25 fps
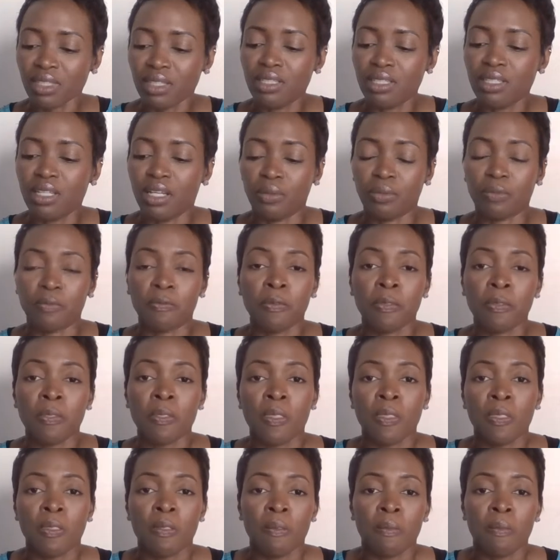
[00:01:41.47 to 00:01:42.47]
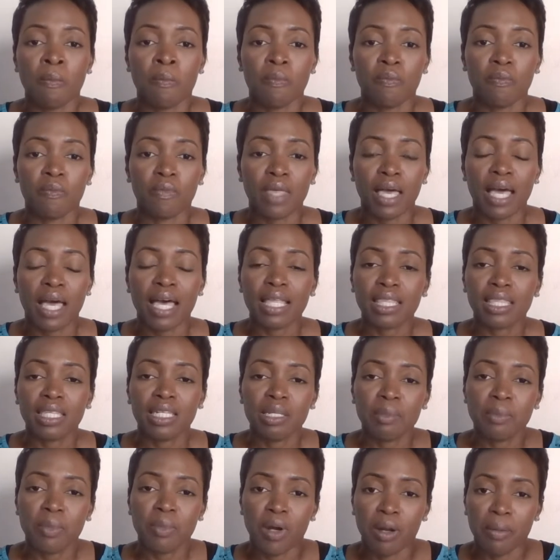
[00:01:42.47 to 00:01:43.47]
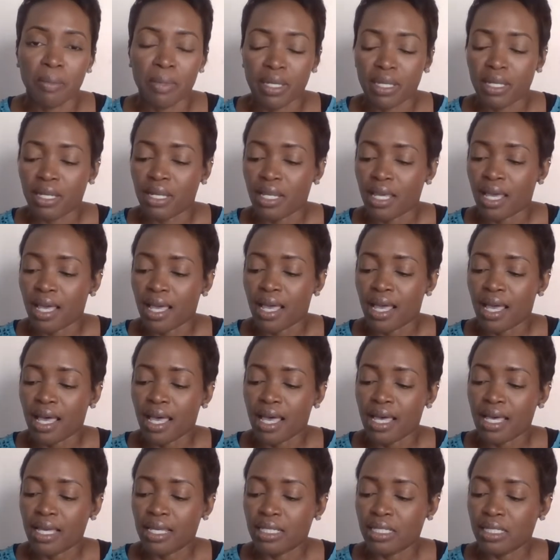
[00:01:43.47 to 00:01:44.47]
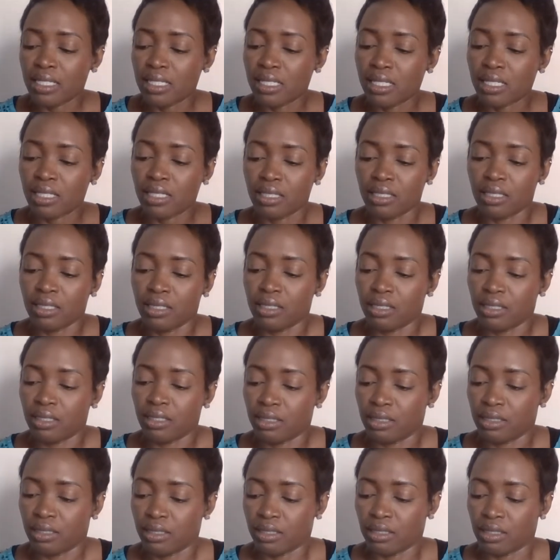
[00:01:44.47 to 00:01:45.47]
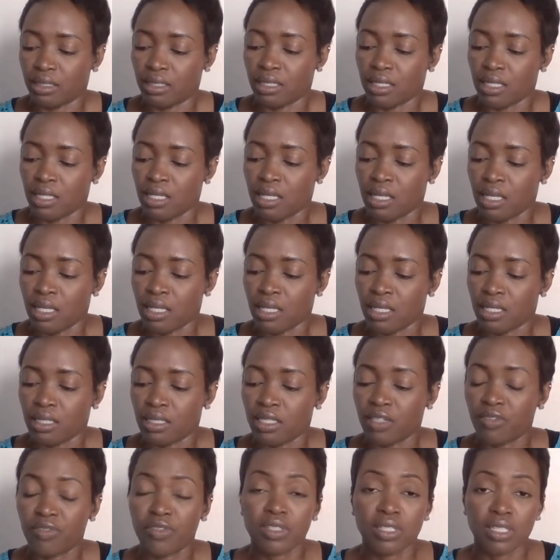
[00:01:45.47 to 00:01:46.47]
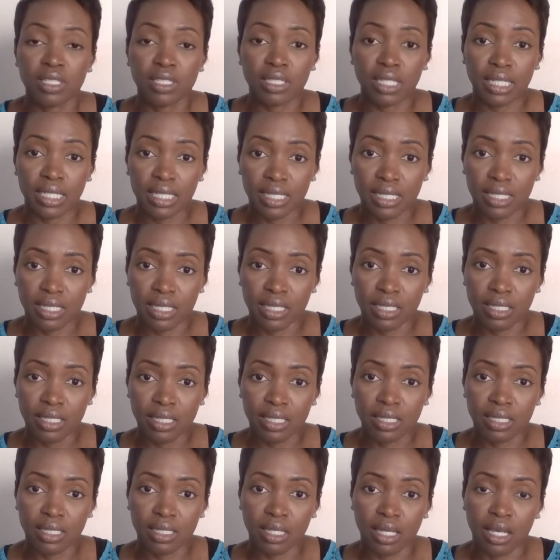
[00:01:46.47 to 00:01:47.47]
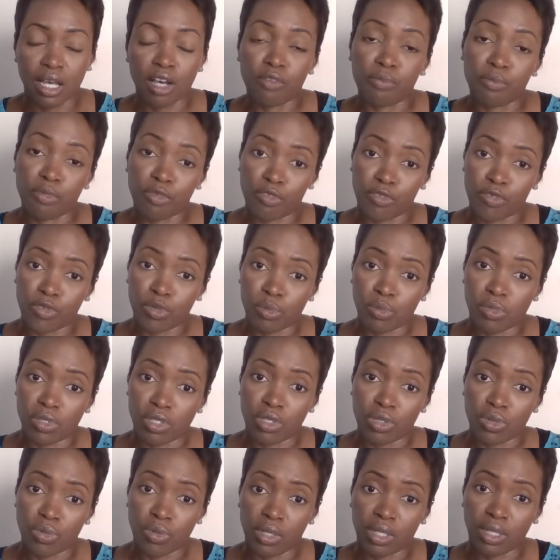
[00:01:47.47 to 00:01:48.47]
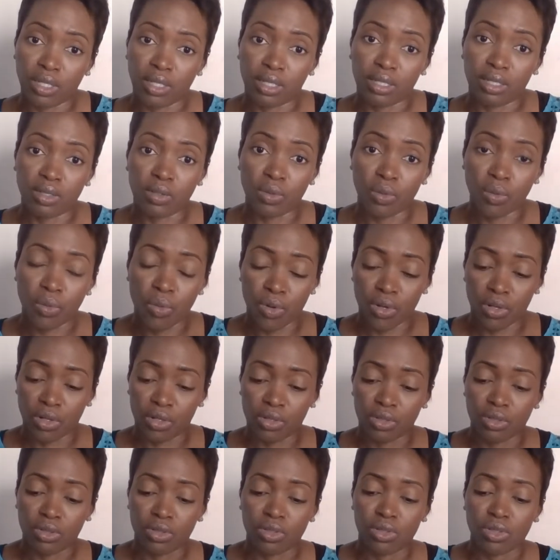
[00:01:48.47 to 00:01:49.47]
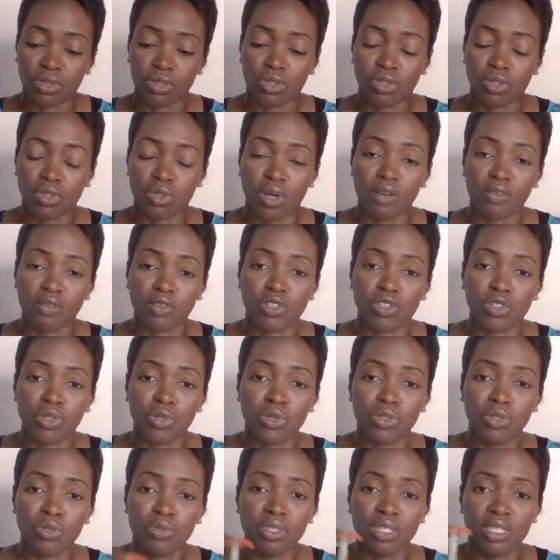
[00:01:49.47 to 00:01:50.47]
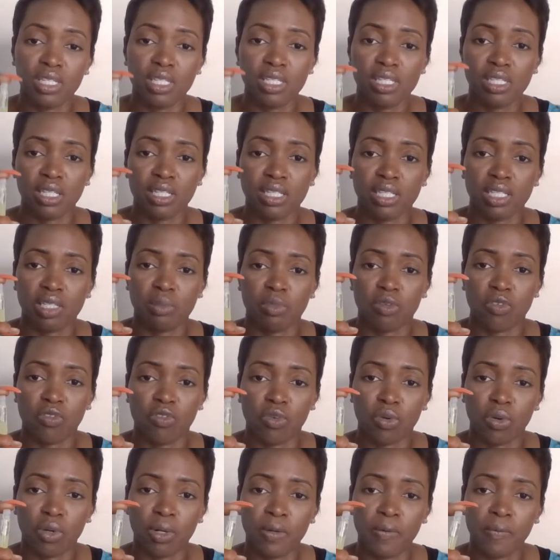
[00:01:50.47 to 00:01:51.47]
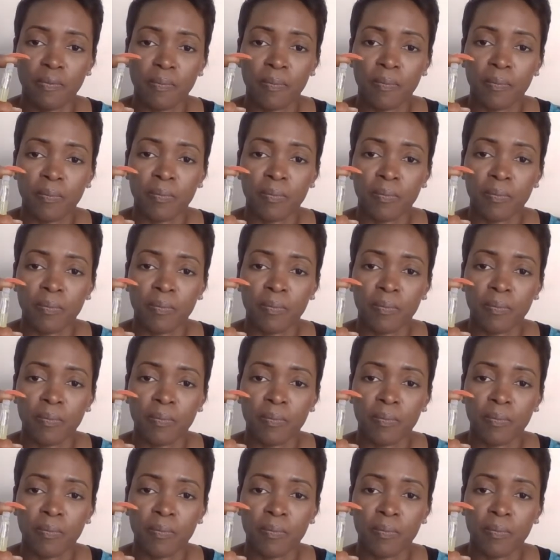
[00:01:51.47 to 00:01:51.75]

Now, Anthony Marmin has different sizes of perfumes that you can order. So I've showed you these sizes before.